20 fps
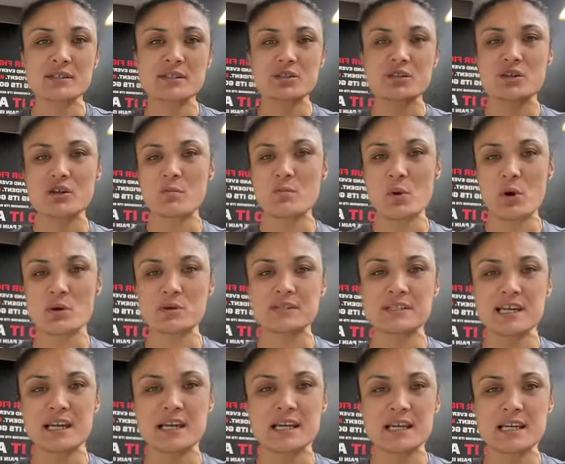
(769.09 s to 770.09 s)
Circuit
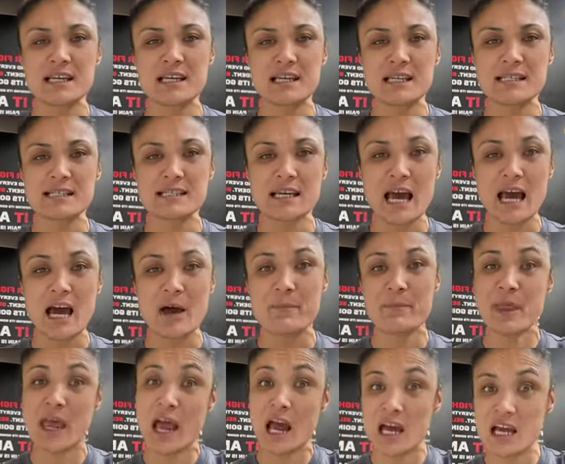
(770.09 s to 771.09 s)
box is our
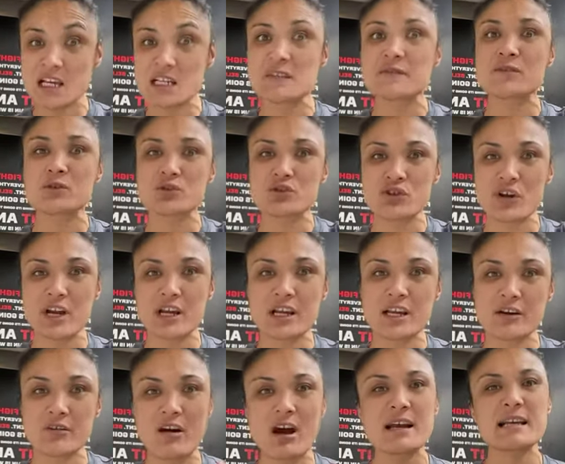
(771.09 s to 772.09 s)
interval
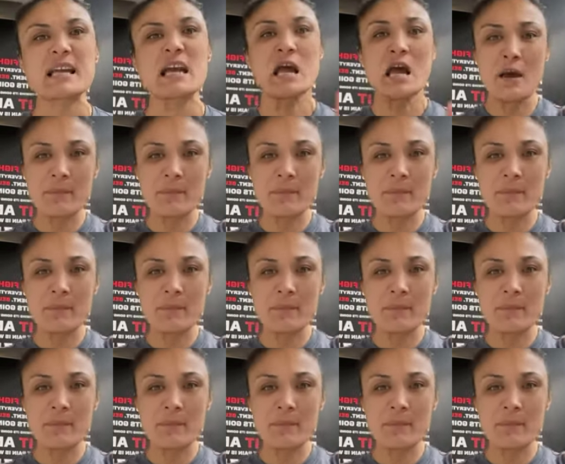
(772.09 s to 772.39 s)
training, all right?